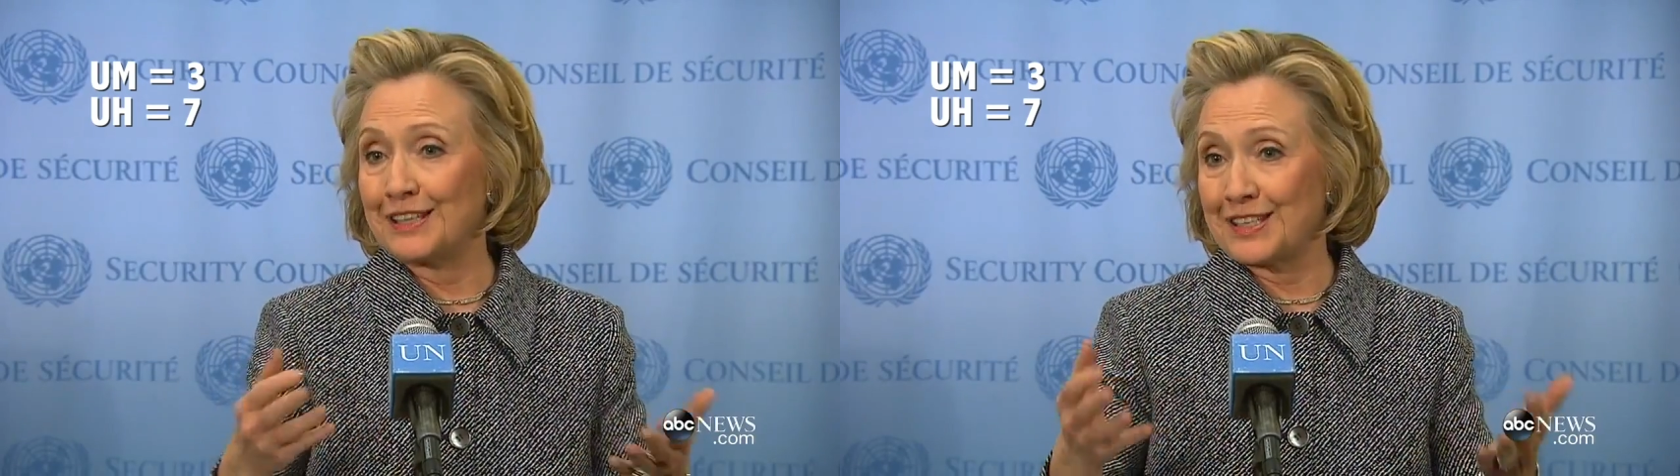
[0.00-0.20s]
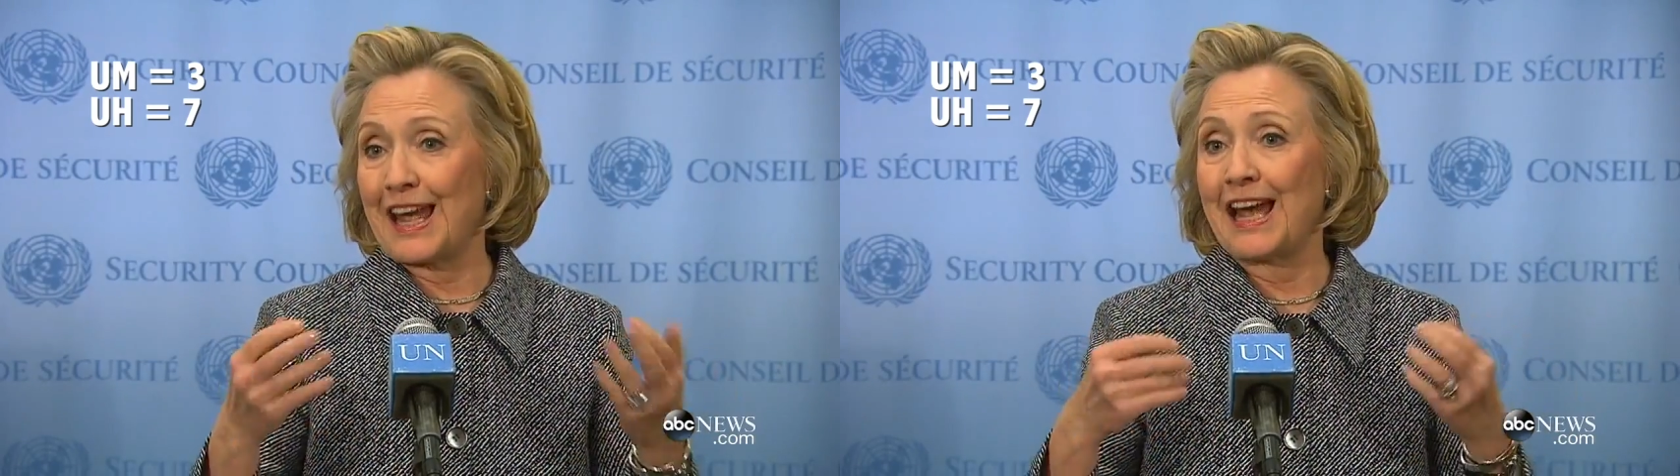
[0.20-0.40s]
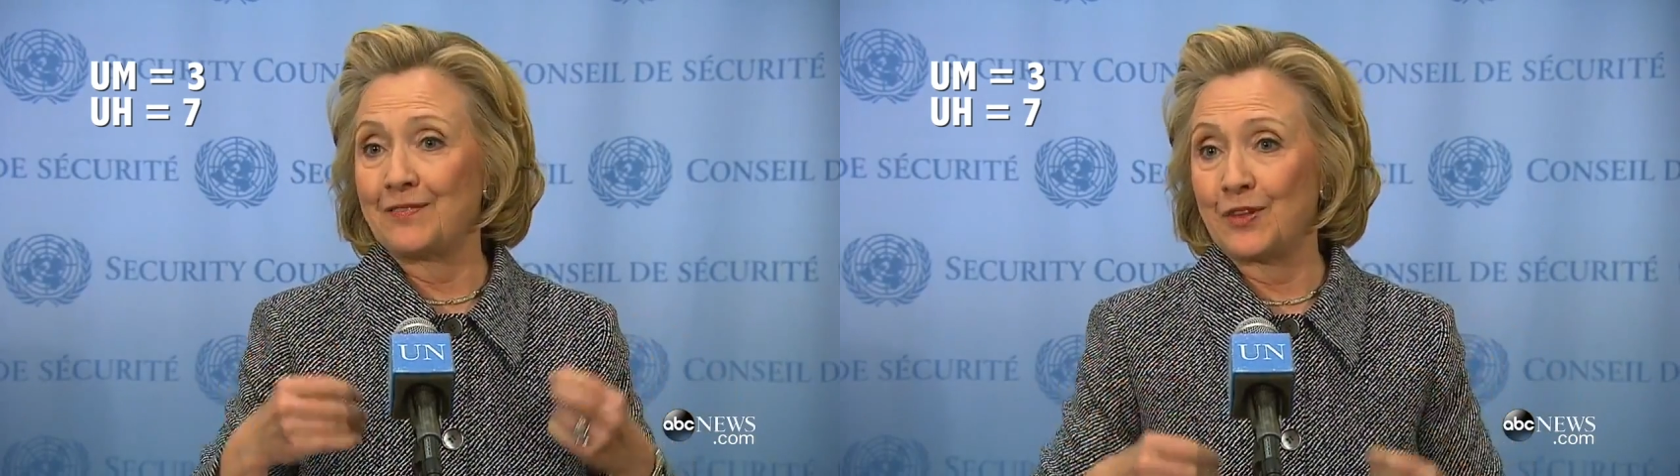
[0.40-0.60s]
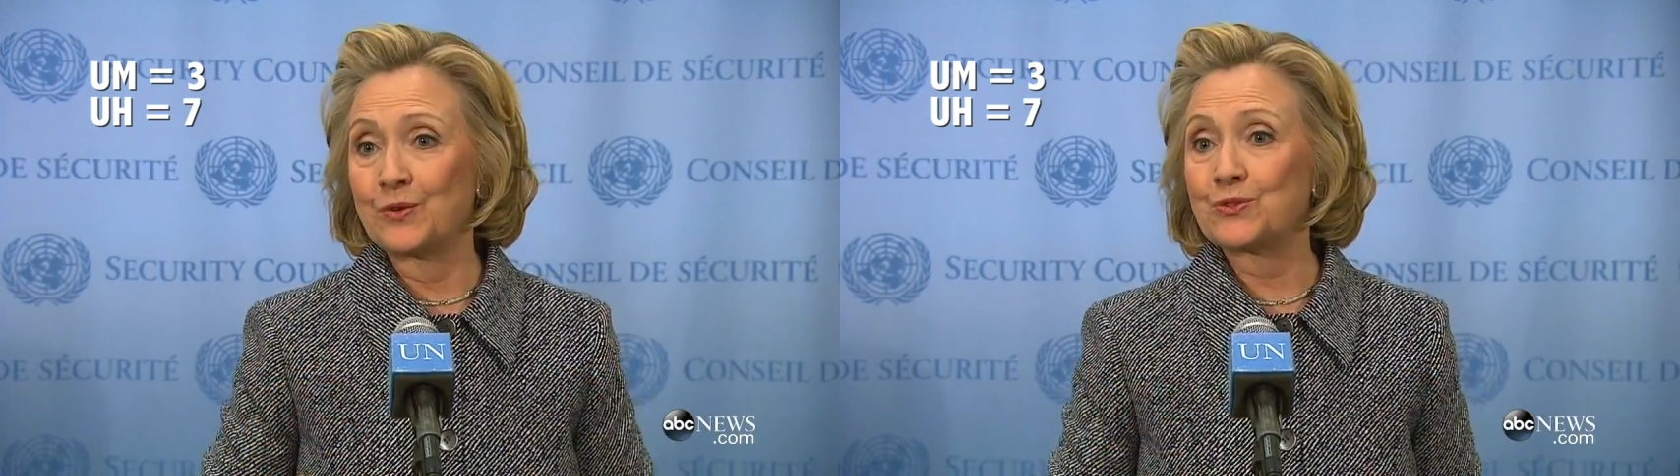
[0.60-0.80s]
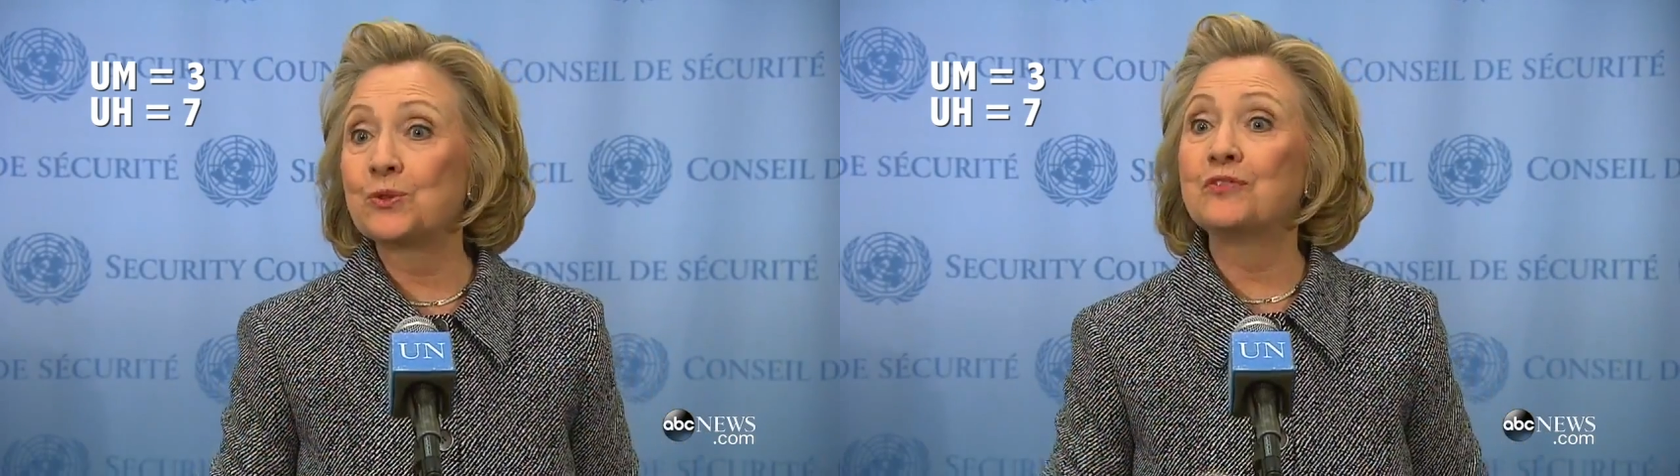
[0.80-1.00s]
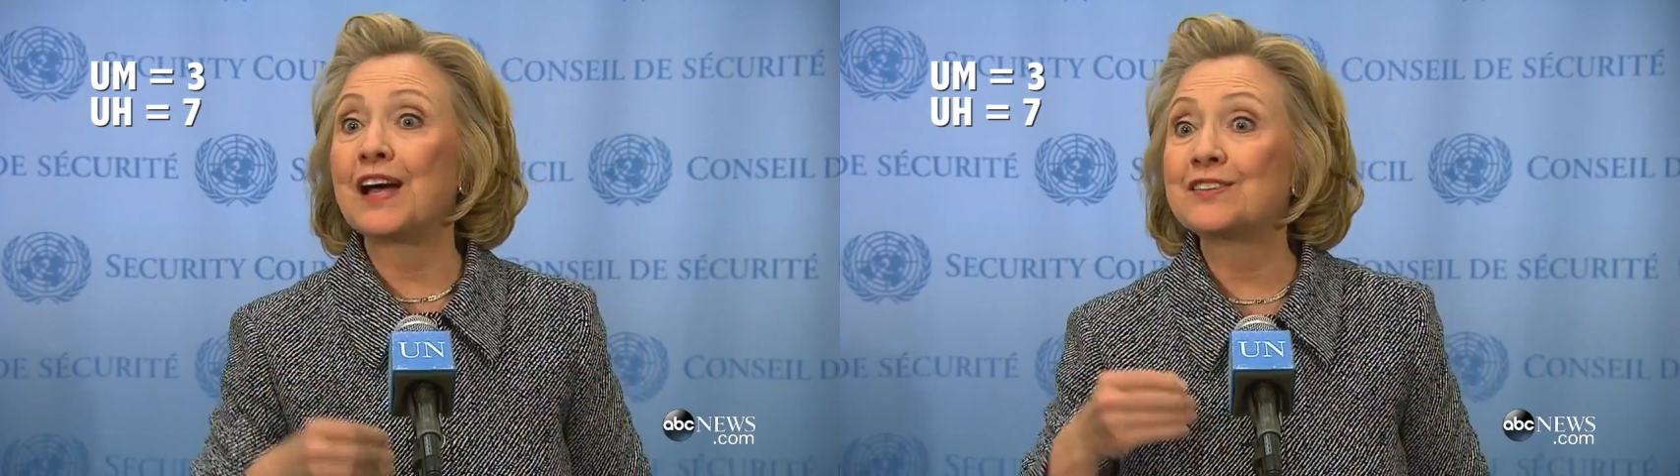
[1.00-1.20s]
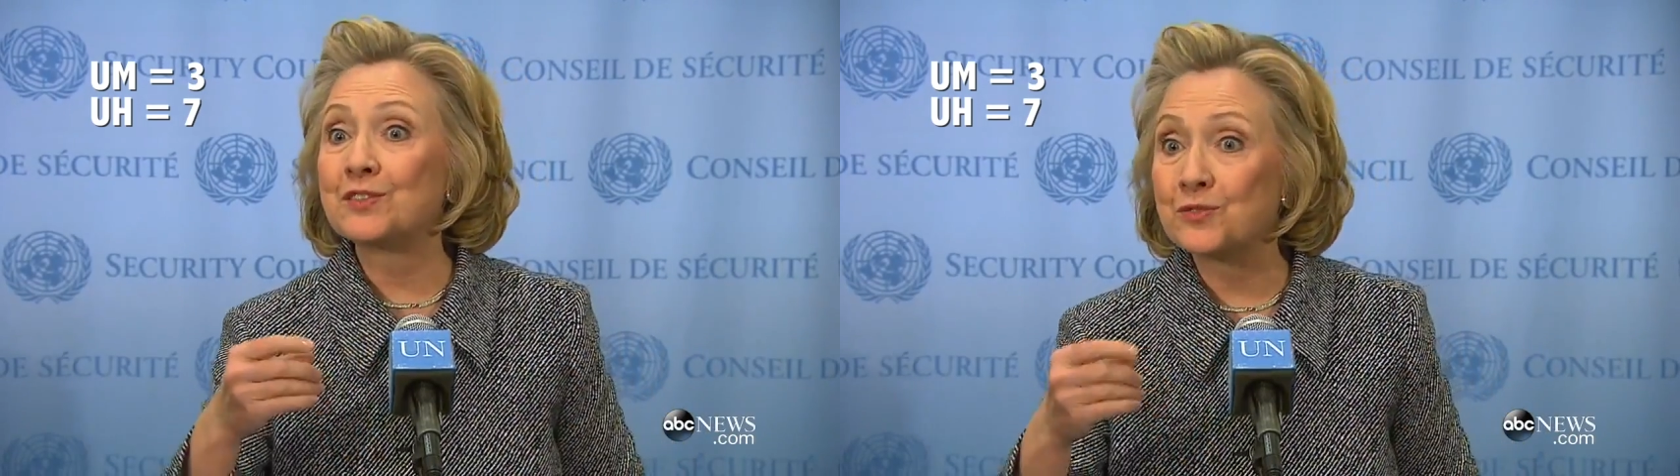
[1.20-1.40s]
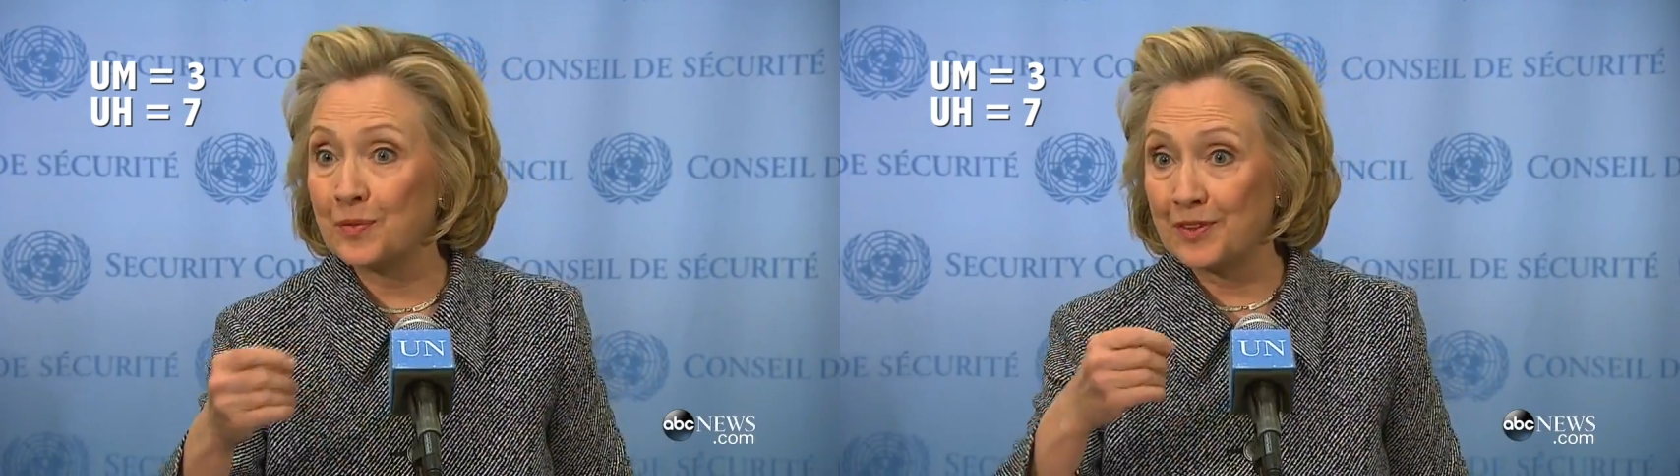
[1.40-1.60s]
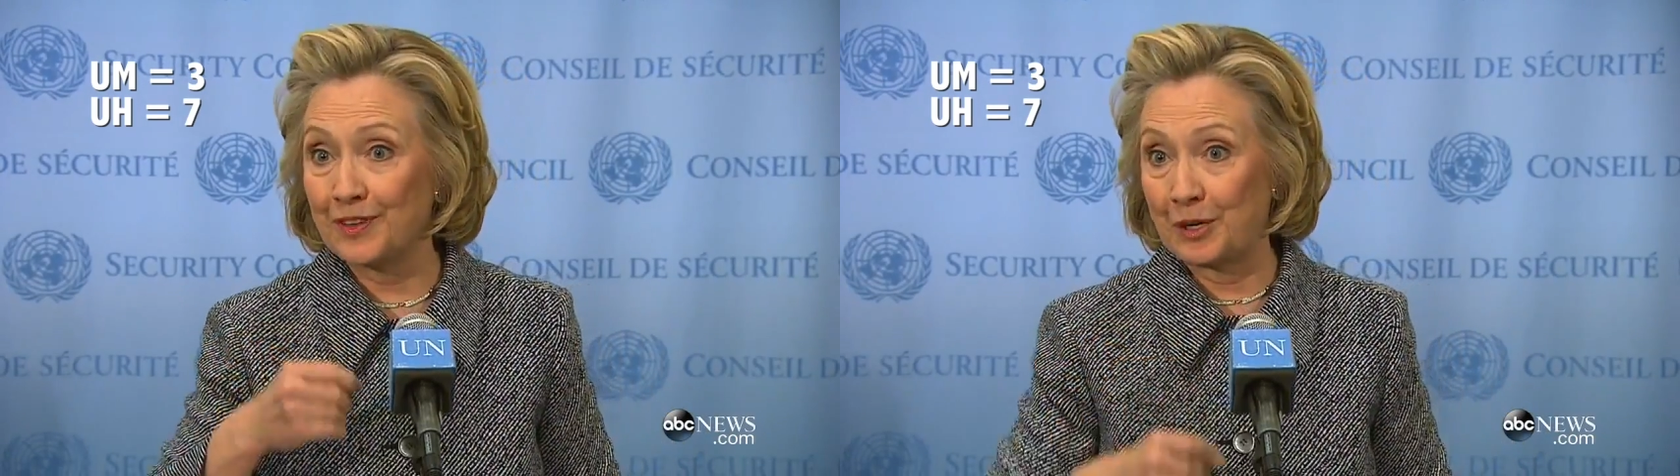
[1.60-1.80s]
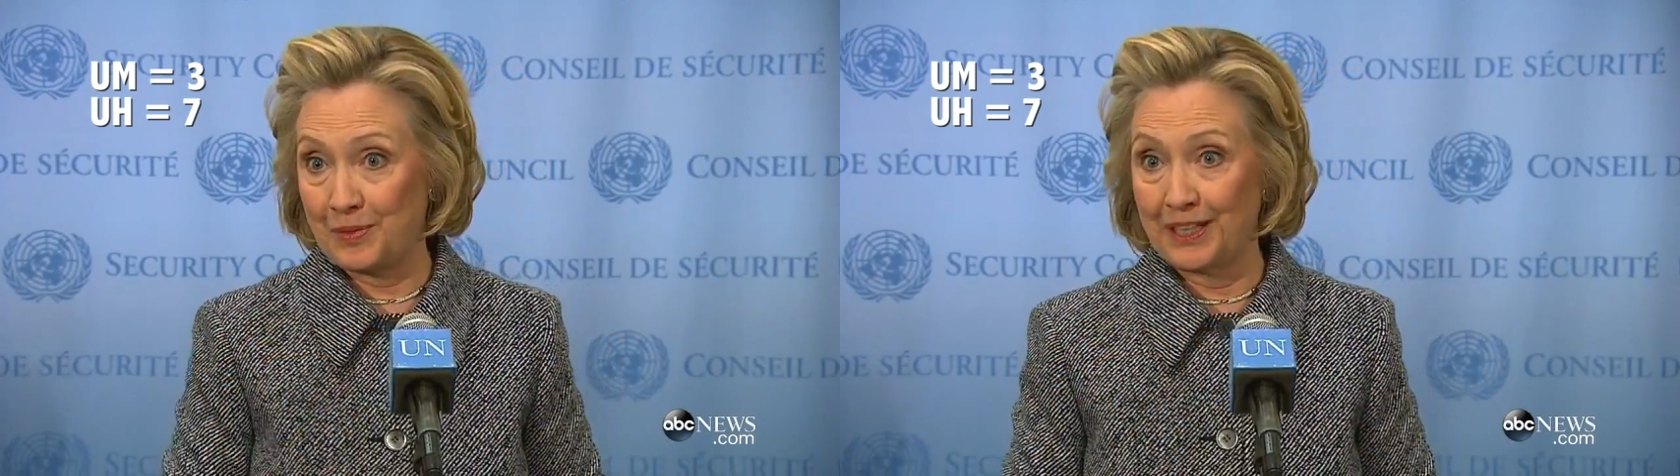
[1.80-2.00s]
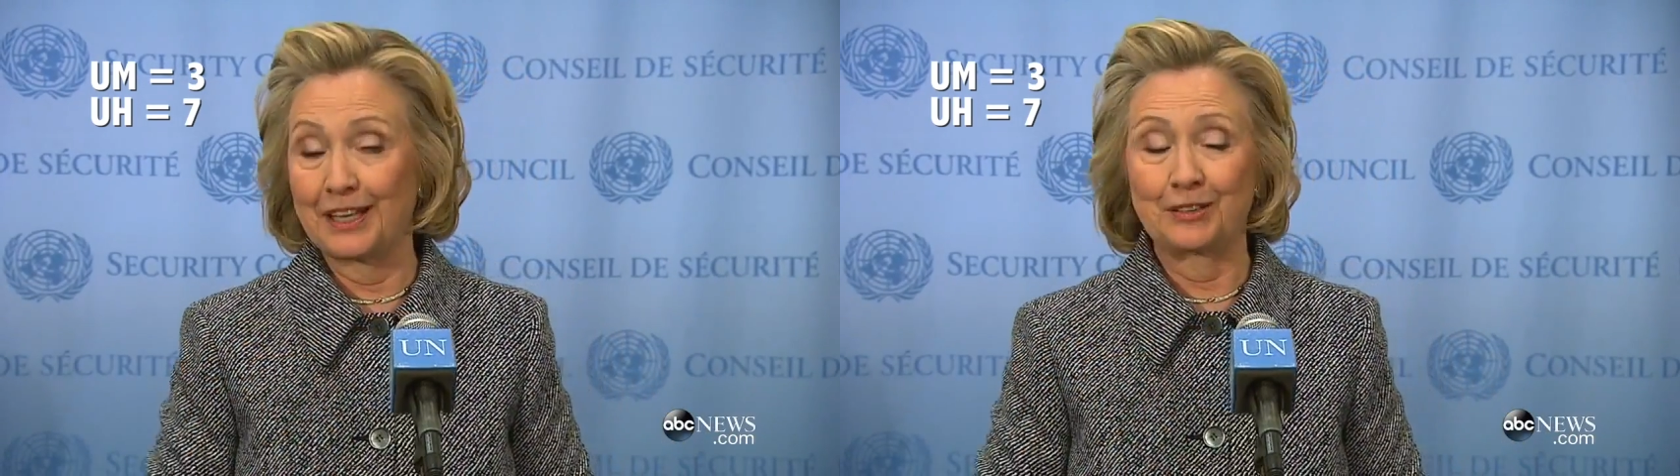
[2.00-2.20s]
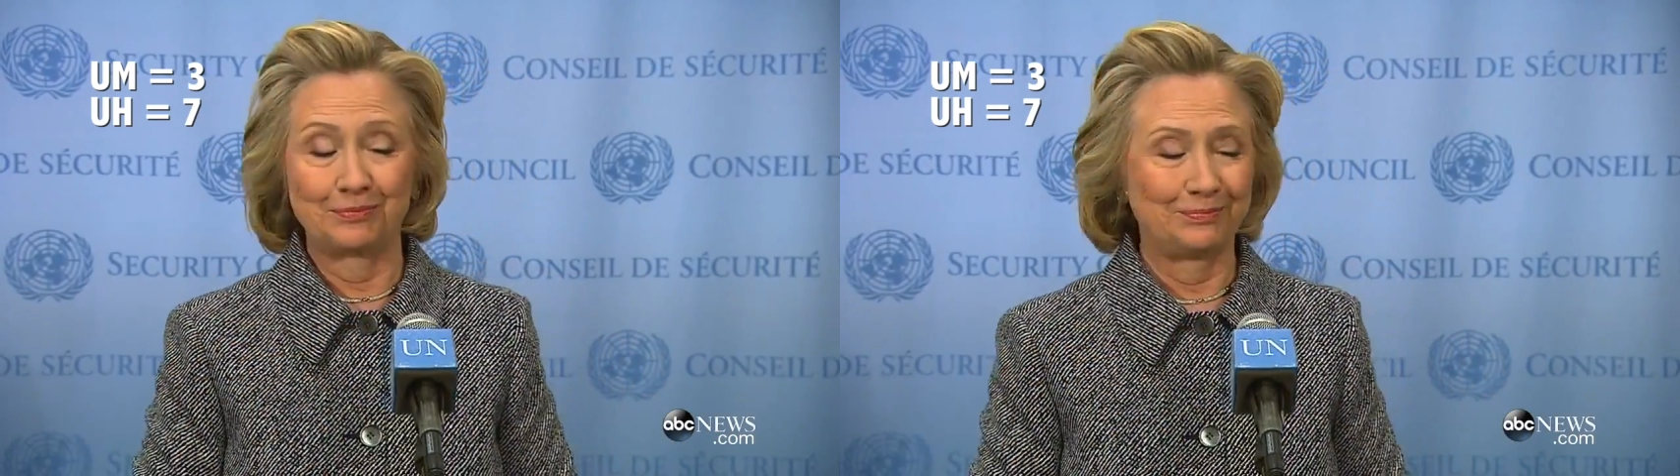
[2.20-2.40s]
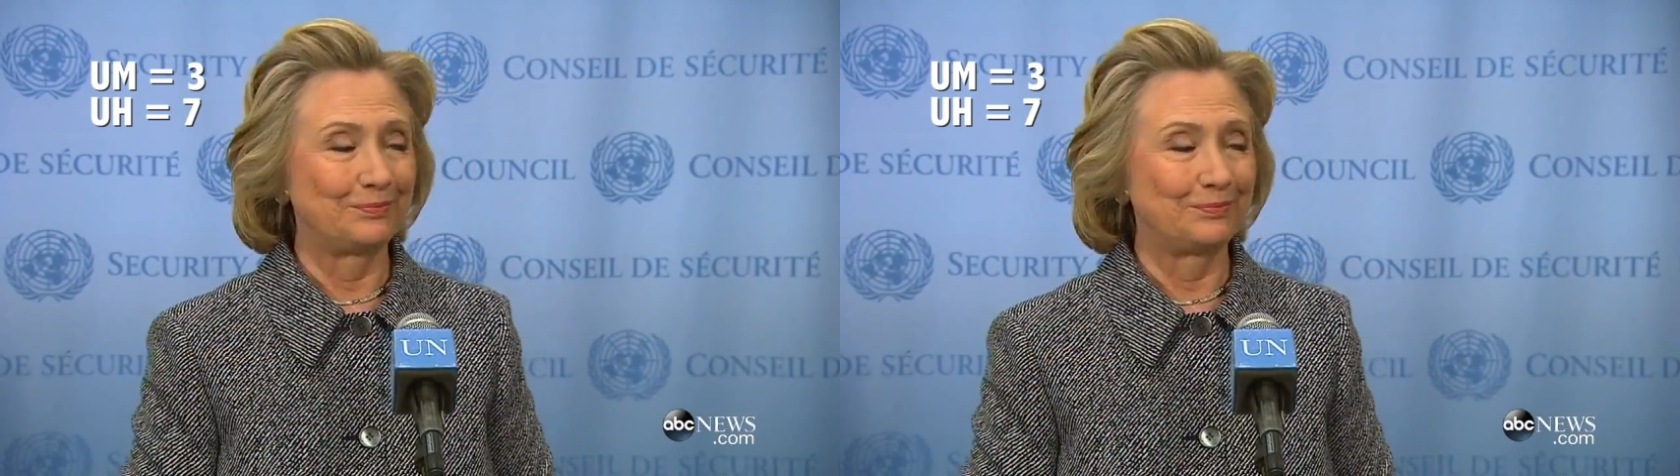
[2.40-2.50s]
to have those two devices from the very beginning.